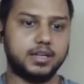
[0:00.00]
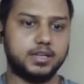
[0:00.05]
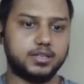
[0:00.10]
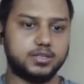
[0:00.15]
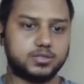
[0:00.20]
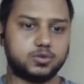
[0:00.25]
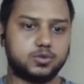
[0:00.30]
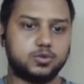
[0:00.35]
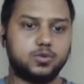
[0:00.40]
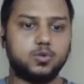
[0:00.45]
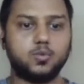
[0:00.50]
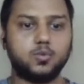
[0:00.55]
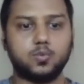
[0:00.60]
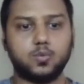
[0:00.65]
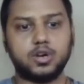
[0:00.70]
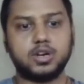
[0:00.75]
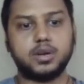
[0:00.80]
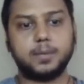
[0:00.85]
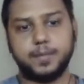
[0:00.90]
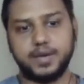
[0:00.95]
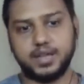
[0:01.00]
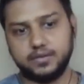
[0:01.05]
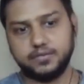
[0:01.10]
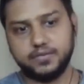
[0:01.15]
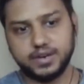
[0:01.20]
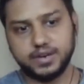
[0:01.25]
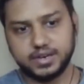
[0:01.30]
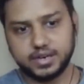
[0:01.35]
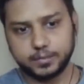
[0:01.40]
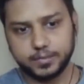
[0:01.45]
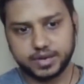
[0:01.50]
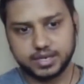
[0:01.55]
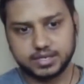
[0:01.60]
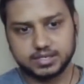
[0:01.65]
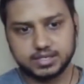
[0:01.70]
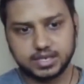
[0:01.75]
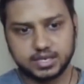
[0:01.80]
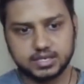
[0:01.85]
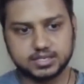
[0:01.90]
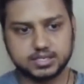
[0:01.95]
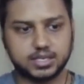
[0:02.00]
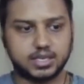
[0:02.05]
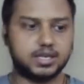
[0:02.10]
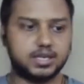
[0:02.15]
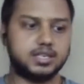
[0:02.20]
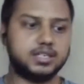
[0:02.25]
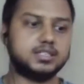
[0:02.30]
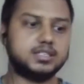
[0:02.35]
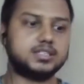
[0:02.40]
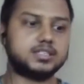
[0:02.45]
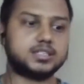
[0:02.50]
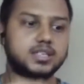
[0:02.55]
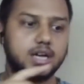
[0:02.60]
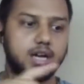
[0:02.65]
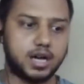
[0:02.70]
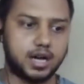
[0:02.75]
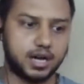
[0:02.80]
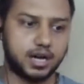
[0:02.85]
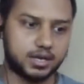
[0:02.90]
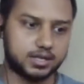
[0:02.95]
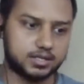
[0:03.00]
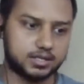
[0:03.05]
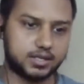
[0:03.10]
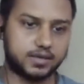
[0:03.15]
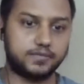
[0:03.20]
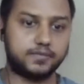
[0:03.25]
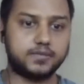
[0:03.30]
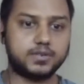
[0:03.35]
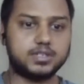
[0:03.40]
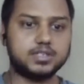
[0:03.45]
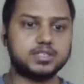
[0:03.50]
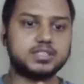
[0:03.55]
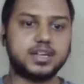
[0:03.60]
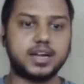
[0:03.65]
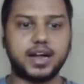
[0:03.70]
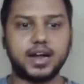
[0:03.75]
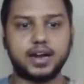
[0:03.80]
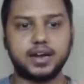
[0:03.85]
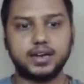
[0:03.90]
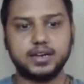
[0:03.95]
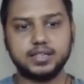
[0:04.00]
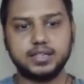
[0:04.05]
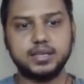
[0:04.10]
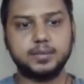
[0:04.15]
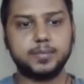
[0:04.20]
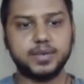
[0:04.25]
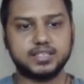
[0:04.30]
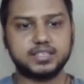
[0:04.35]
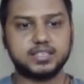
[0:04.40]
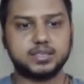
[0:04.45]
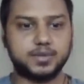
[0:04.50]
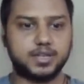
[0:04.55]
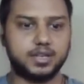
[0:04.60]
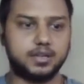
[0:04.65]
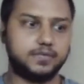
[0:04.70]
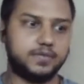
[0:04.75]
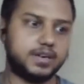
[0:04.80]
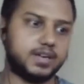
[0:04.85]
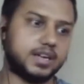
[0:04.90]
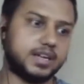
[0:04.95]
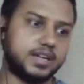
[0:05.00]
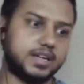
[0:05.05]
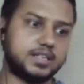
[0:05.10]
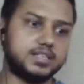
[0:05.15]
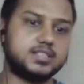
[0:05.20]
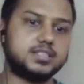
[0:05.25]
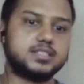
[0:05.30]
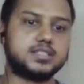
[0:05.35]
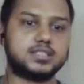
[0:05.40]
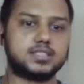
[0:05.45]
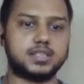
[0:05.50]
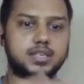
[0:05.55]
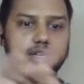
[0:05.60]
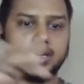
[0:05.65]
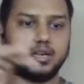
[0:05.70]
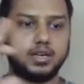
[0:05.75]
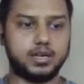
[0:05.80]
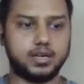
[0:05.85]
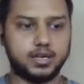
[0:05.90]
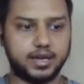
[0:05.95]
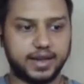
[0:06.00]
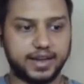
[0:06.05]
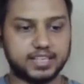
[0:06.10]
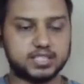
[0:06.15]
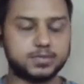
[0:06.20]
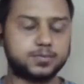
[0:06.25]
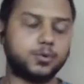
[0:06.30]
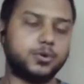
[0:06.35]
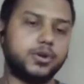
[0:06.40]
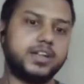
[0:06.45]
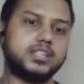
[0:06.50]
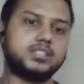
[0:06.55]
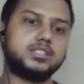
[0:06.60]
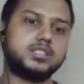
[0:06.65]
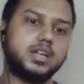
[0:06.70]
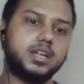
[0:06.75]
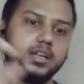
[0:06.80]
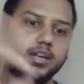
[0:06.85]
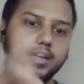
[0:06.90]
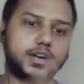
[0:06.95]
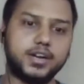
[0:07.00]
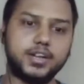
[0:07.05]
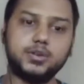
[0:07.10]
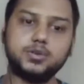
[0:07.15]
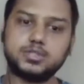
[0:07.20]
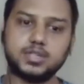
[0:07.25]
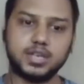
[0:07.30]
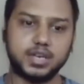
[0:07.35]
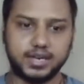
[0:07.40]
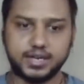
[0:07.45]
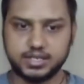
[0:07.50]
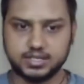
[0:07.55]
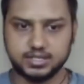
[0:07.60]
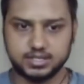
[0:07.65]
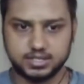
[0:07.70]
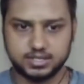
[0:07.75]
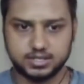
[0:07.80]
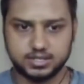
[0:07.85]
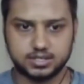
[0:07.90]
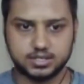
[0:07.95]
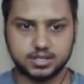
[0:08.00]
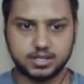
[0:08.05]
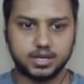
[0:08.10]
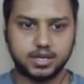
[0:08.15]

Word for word: So what benefit it brings us is the first and the best benefit is exponentially reduced latencies.